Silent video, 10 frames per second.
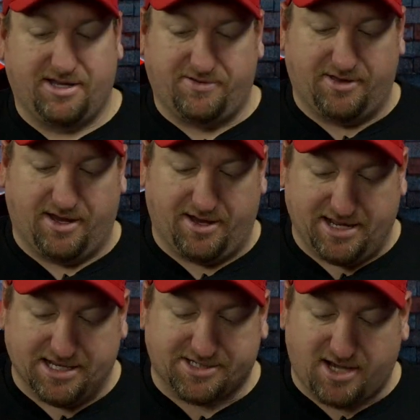The
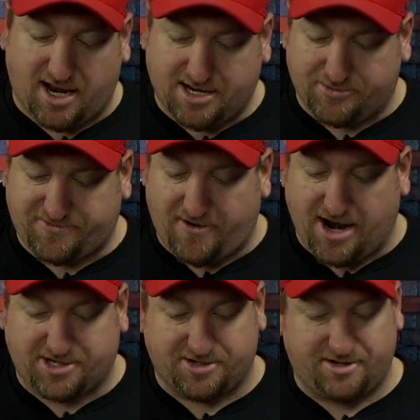end socket was
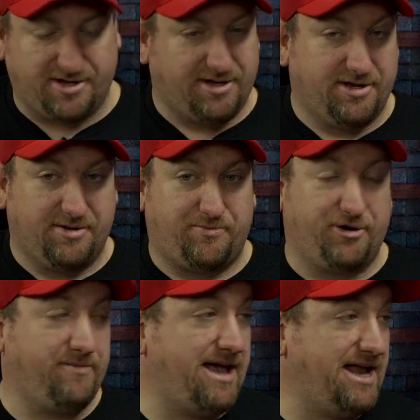fractured.
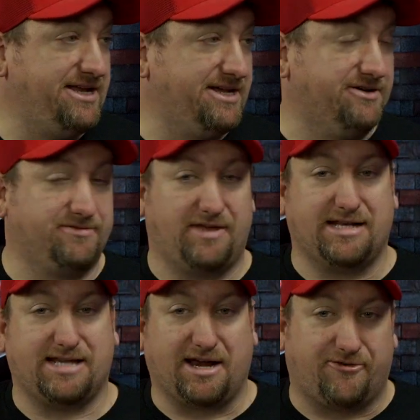Pretty bad deal. They
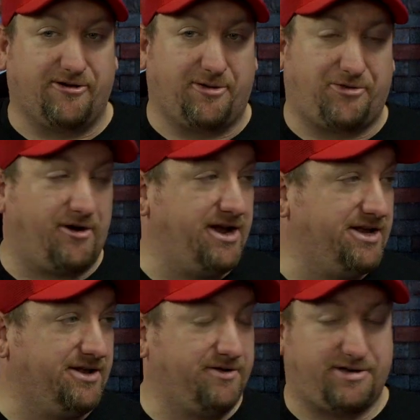say
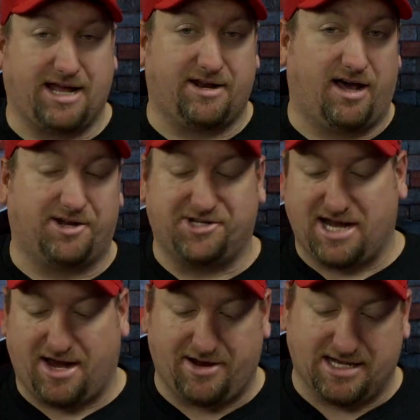career-threatening technology
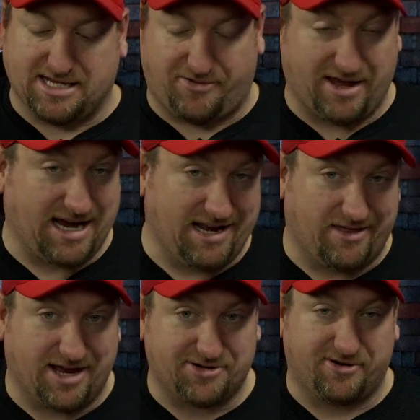nowadays. I don't think
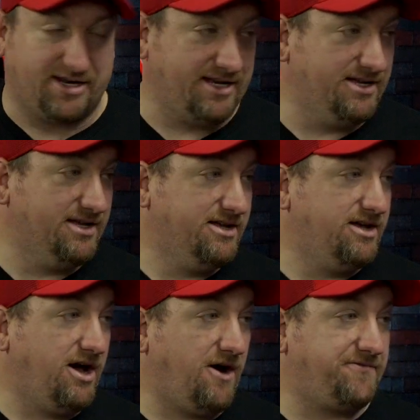anything's really
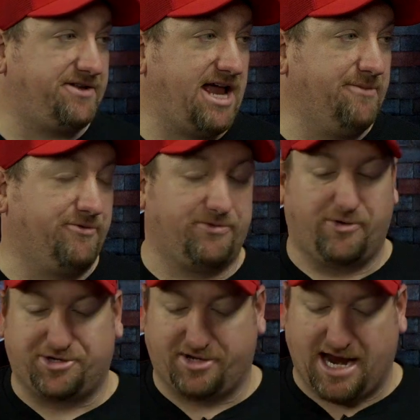off the table with
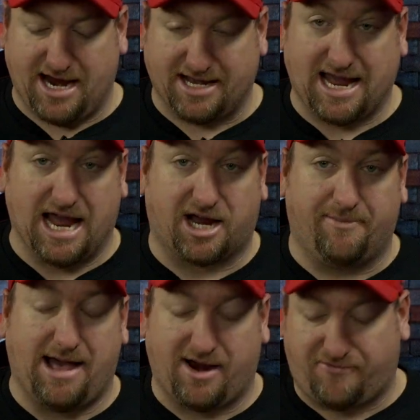what you can and can't come
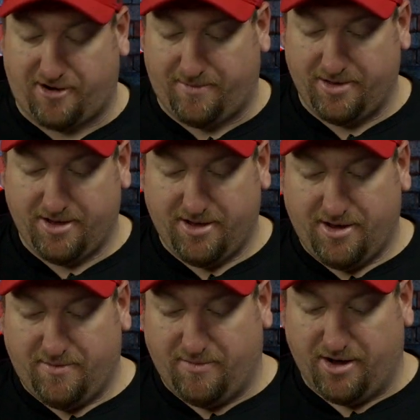back from.
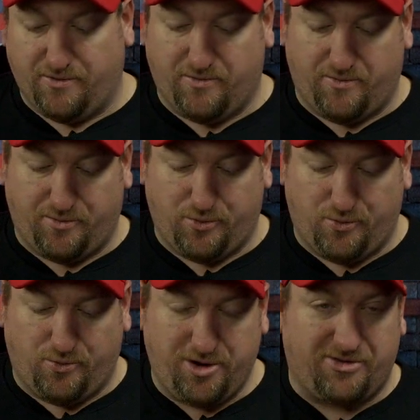But
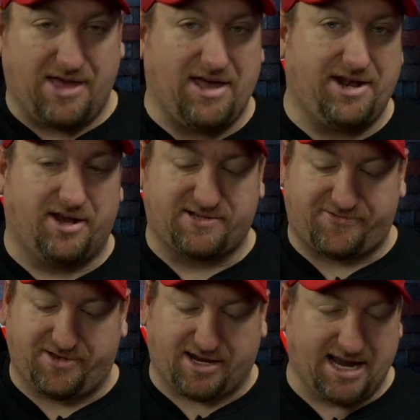what do you think that does for
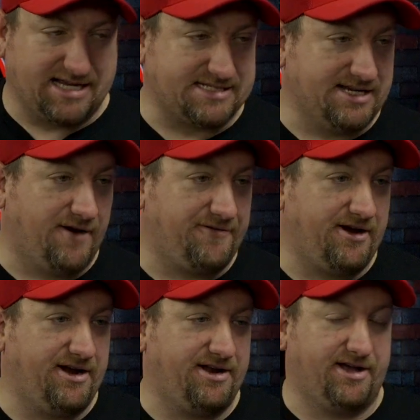the legacy over
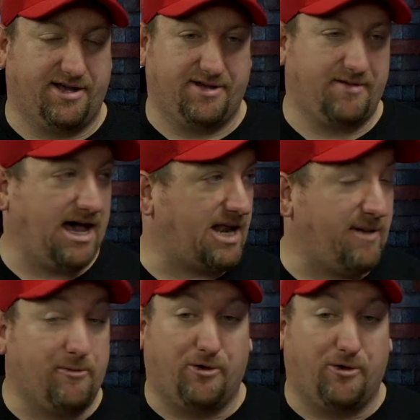there at Alabama?